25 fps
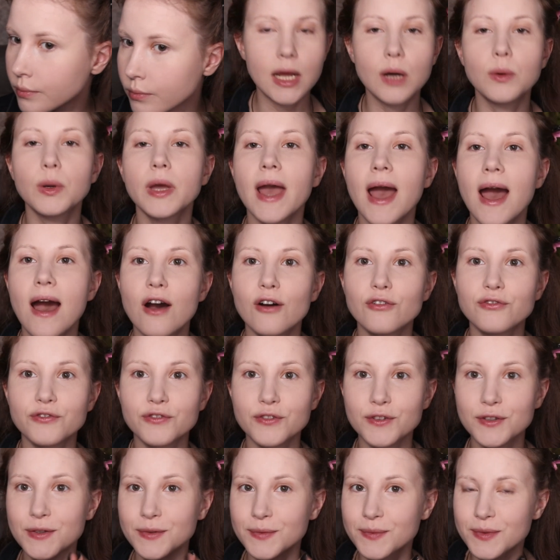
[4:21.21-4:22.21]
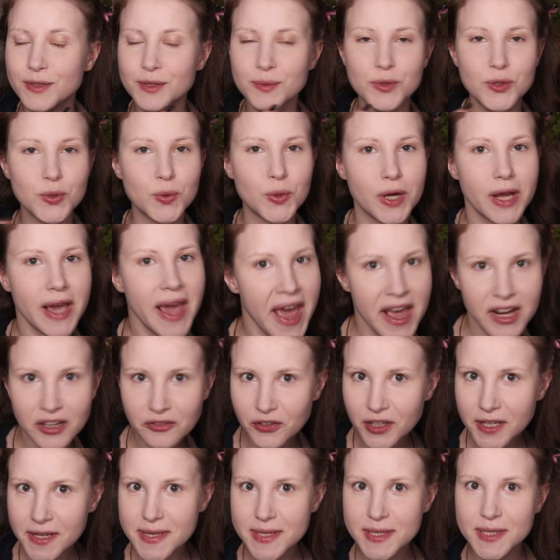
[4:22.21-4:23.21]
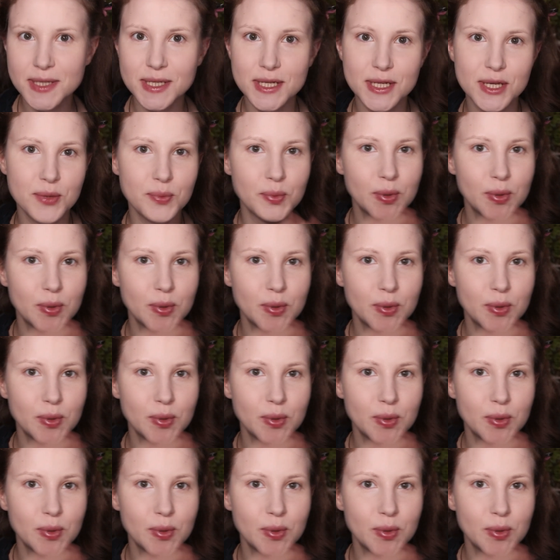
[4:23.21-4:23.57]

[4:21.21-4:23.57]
And we have some sort of canvas to